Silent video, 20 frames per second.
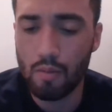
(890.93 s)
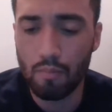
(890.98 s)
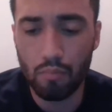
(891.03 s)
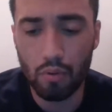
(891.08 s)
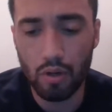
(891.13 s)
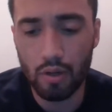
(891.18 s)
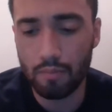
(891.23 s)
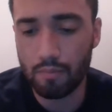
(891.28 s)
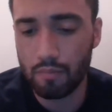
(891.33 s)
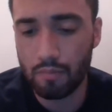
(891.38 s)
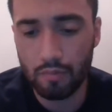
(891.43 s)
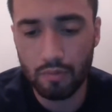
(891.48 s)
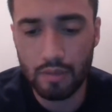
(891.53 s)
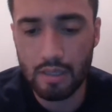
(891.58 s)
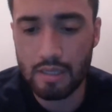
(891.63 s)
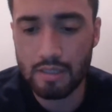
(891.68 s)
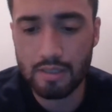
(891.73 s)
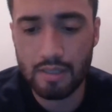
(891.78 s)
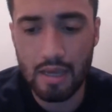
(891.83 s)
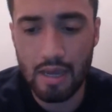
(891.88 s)
But
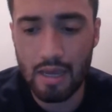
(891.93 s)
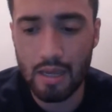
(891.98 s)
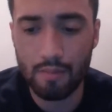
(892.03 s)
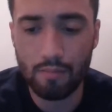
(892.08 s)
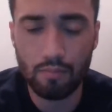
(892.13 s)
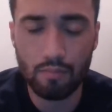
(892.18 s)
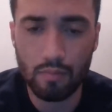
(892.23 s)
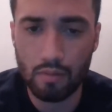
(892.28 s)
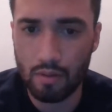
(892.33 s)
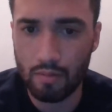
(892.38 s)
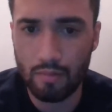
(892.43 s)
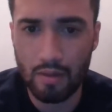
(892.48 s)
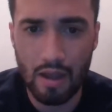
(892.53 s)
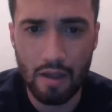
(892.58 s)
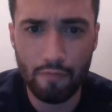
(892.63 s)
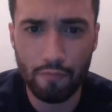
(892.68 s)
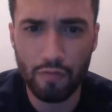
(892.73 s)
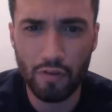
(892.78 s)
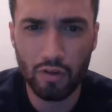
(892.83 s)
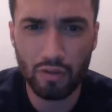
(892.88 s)
this game, I
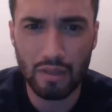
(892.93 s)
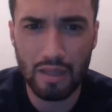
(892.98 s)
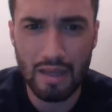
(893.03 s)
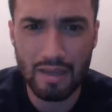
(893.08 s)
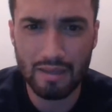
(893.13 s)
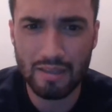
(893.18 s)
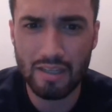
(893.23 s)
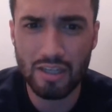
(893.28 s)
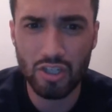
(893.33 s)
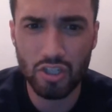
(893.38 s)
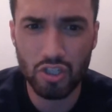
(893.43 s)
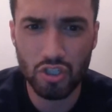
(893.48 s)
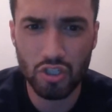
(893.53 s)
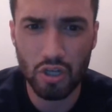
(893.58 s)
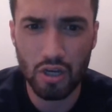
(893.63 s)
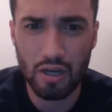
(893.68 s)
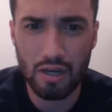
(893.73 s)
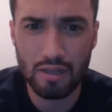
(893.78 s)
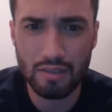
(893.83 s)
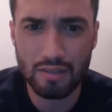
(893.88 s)
feel like his
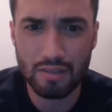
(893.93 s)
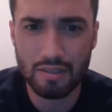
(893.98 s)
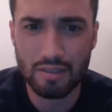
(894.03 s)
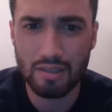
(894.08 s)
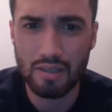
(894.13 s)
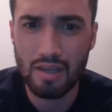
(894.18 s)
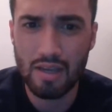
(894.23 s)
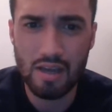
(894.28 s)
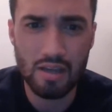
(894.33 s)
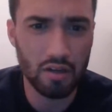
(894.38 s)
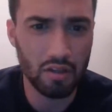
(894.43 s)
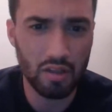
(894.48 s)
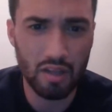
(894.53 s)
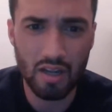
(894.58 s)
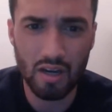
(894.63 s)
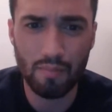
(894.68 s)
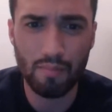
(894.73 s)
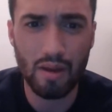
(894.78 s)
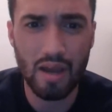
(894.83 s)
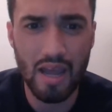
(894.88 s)
shots and a
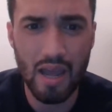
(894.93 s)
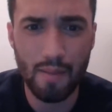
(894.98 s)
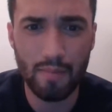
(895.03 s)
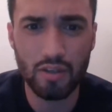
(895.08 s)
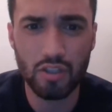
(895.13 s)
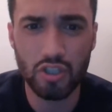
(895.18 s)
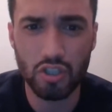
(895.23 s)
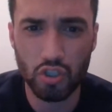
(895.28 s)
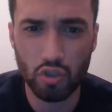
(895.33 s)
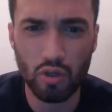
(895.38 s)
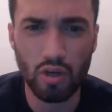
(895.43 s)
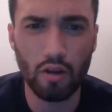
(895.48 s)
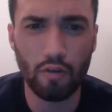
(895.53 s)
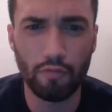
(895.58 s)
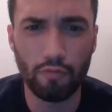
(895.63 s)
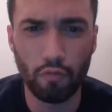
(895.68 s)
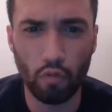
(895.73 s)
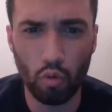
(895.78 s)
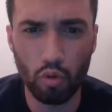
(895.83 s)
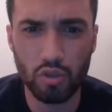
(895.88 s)
lot of Miami just trying to
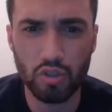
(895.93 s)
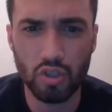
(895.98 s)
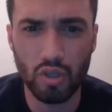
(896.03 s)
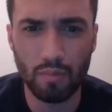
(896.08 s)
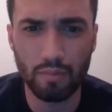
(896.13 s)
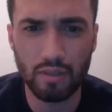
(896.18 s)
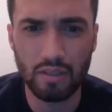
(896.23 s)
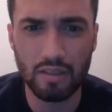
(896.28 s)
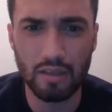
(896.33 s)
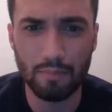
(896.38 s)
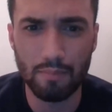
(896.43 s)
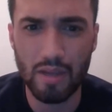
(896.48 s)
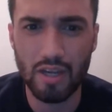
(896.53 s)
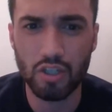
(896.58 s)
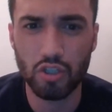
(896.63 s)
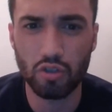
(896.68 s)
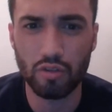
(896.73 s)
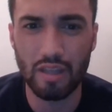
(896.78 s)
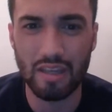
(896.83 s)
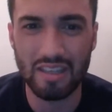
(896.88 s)
force something that
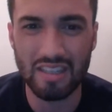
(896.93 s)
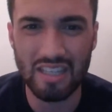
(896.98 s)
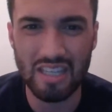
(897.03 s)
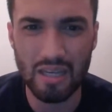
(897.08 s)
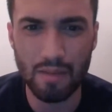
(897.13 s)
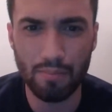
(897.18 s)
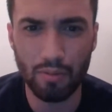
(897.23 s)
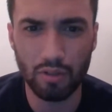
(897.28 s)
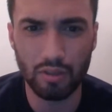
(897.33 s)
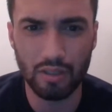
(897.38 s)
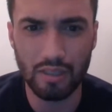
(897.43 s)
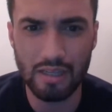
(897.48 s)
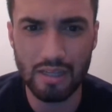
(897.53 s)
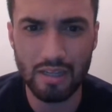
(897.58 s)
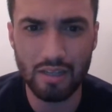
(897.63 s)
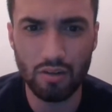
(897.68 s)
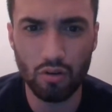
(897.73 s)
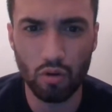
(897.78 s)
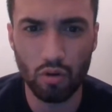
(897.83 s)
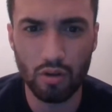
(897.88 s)
makes sure they keep a
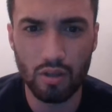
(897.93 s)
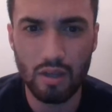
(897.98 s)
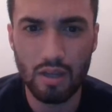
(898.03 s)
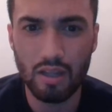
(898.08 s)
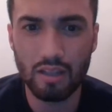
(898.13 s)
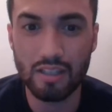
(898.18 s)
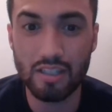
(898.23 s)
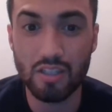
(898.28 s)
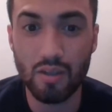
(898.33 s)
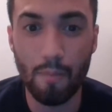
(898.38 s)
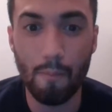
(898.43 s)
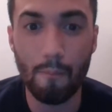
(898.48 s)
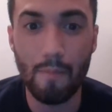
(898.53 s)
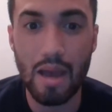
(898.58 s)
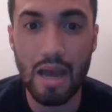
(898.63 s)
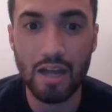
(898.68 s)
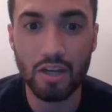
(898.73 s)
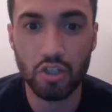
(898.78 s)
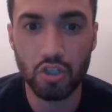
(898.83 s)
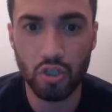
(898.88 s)
lead or at least
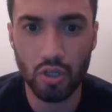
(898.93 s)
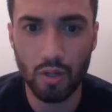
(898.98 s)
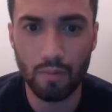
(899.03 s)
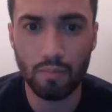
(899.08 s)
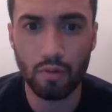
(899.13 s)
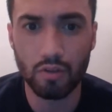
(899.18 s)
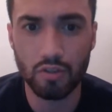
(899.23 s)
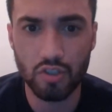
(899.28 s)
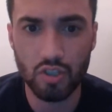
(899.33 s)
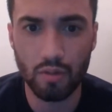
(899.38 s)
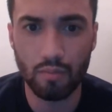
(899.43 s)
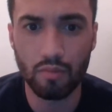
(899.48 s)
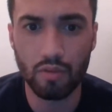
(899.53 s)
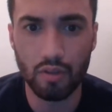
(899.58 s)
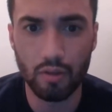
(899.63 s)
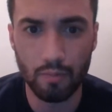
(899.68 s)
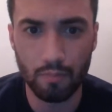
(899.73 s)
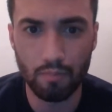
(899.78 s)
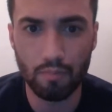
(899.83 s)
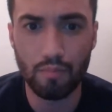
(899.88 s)
match up on some of
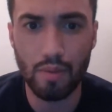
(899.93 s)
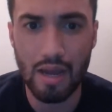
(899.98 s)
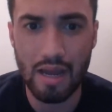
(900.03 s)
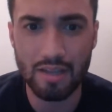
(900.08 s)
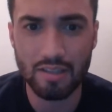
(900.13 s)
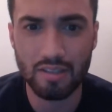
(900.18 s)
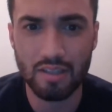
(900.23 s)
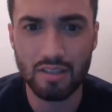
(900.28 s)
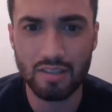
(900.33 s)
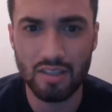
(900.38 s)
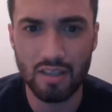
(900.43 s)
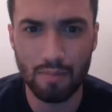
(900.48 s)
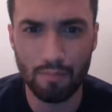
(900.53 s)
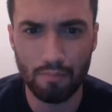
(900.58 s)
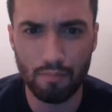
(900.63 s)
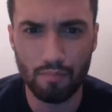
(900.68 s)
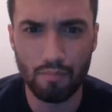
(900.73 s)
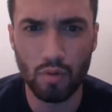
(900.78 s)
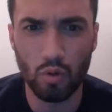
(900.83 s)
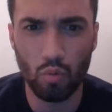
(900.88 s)
the baskets that
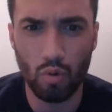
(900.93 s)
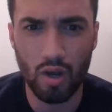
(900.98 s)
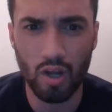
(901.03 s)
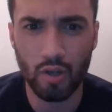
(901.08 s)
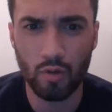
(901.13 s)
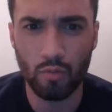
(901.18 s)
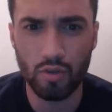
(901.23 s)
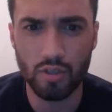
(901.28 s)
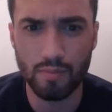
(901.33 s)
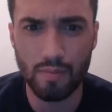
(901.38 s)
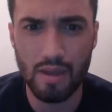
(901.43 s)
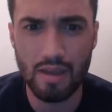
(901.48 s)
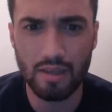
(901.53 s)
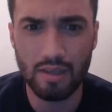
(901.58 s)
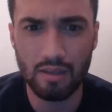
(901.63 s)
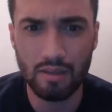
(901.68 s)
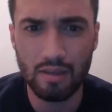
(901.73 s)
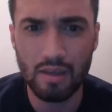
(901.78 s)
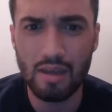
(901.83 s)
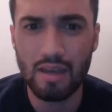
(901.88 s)
Milwaukee was
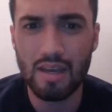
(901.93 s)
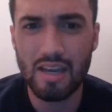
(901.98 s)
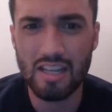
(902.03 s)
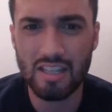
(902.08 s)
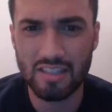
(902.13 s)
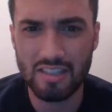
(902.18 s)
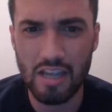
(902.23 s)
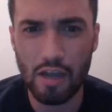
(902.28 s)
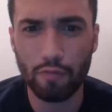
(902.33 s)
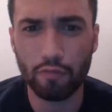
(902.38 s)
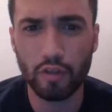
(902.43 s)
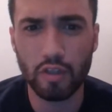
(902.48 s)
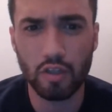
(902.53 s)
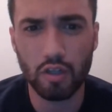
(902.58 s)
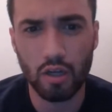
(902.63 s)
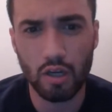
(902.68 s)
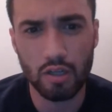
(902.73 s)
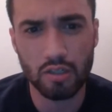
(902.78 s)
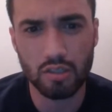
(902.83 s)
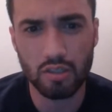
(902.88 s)
making, it definitely
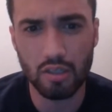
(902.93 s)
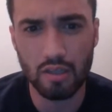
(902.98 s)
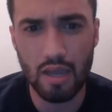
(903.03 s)
cost the